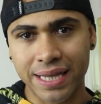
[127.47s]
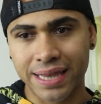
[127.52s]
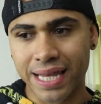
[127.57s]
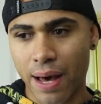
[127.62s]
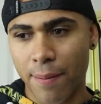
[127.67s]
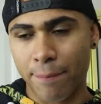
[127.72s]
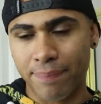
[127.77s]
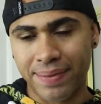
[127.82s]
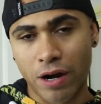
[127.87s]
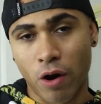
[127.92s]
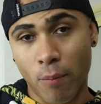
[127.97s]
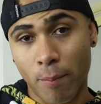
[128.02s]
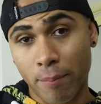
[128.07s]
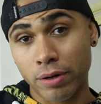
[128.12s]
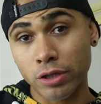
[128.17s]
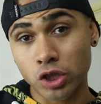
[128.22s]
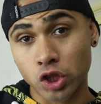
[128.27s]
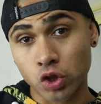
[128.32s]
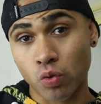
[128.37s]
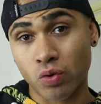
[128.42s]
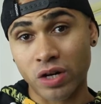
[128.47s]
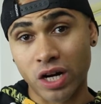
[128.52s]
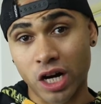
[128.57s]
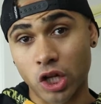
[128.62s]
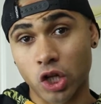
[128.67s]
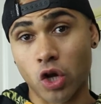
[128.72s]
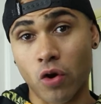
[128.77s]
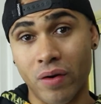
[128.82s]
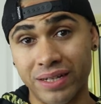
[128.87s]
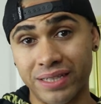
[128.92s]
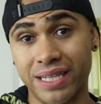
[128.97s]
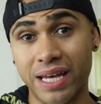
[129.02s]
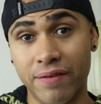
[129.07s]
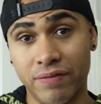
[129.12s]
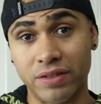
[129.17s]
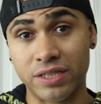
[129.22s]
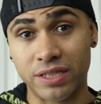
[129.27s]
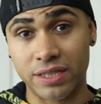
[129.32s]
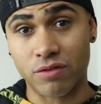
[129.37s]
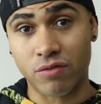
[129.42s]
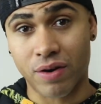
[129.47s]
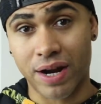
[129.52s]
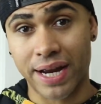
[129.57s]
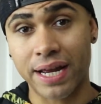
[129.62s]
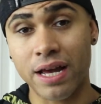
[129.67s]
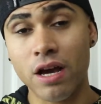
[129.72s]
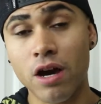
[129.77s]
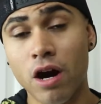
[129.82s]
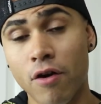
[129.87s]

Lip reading: that'll put you in a caloric deficit, right?